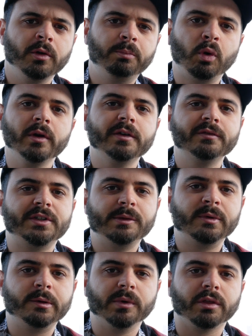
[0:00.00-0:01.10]
The point of tip
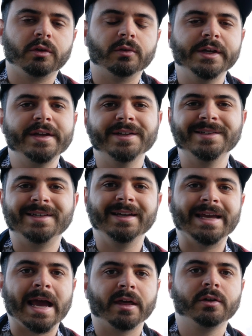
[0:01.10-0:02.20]
number three is to
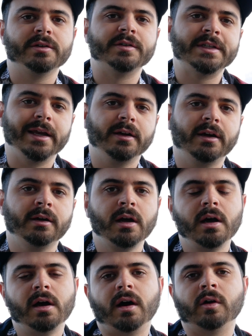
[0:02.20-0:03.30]
gather data
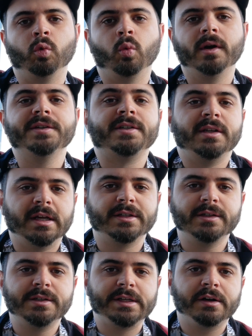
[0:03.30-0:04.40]
on what is
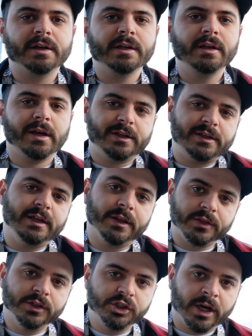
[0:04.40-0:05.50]
necessary to
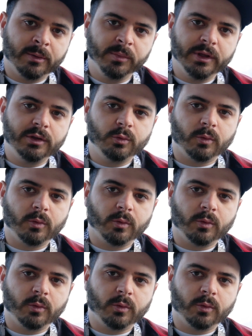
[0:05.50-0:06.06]
get the job that you